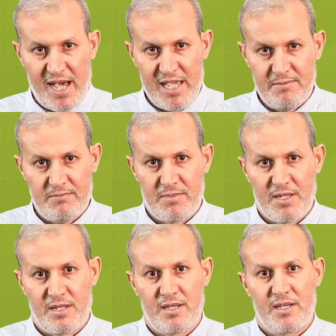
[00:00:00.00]
time
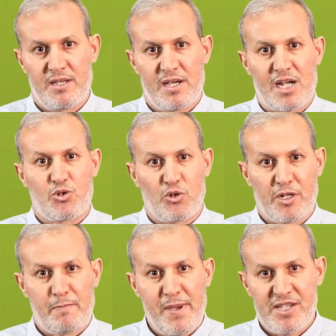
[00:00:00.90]
are
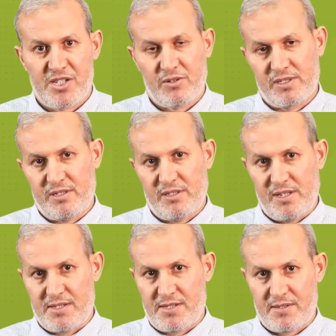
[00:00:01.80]
called base
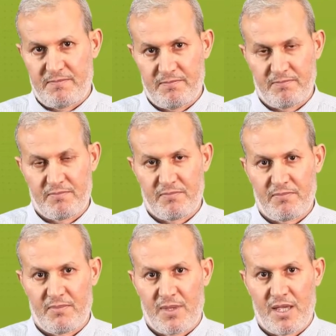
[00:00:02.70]
quantities.
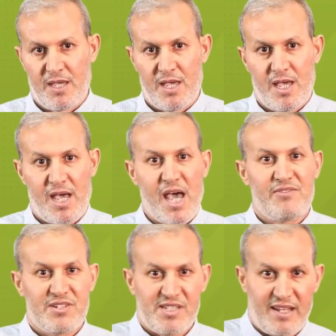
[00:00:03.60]

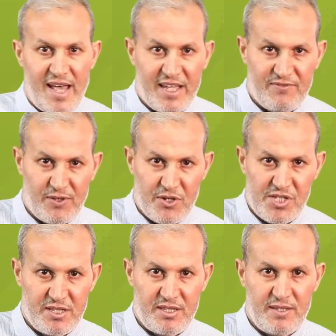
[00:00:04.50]
Others like
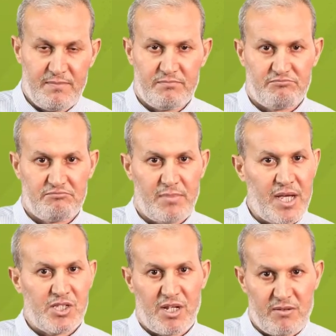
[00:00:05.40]
velocity,
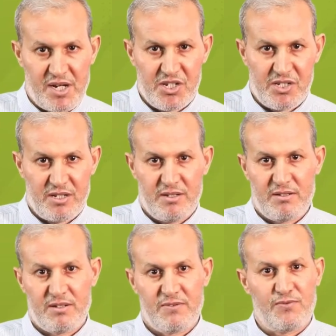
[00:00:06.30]
acceleration,
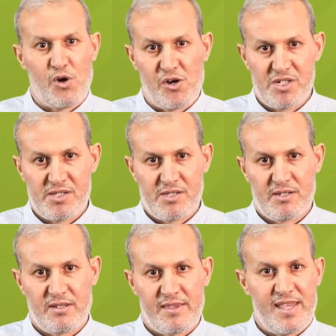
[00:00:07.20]
force,
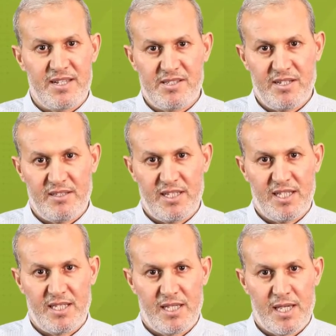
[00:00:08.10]

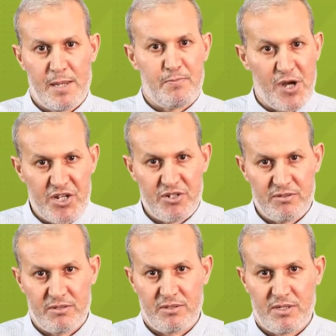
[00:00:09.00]
density,
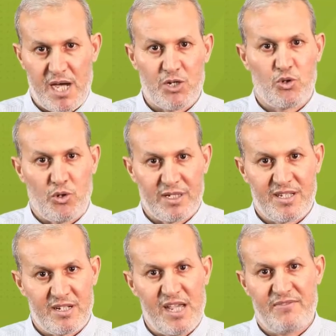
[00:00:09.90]
pressure are called
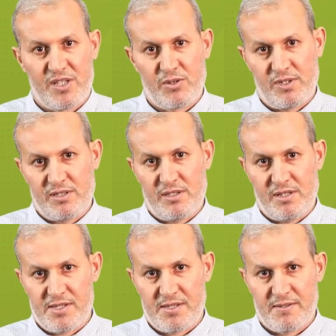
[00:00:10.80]
derived
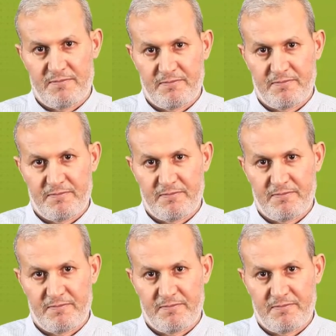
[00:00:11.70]
quantities.